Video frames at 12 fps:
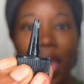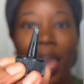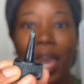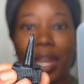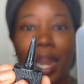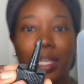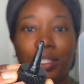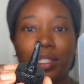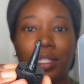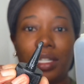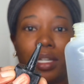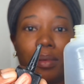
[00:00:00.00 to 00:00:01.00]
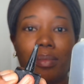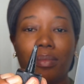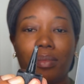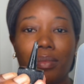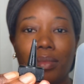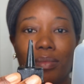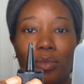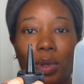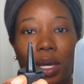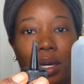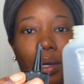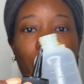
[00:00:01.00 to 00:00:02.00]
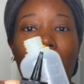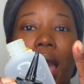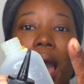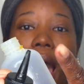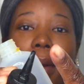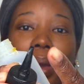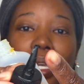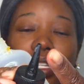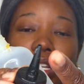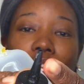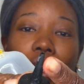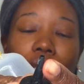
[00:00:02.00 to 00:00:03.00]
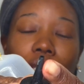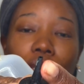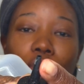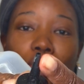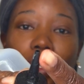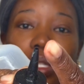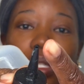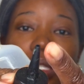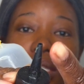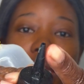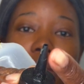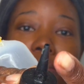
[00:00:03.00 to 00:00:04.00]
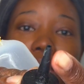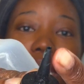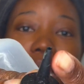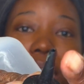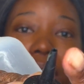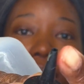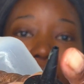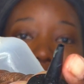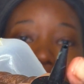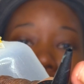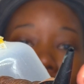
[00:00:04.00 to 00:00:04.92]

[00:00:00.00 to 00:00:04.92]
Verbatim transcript: and I snip, well, I basically on this one snip the ends of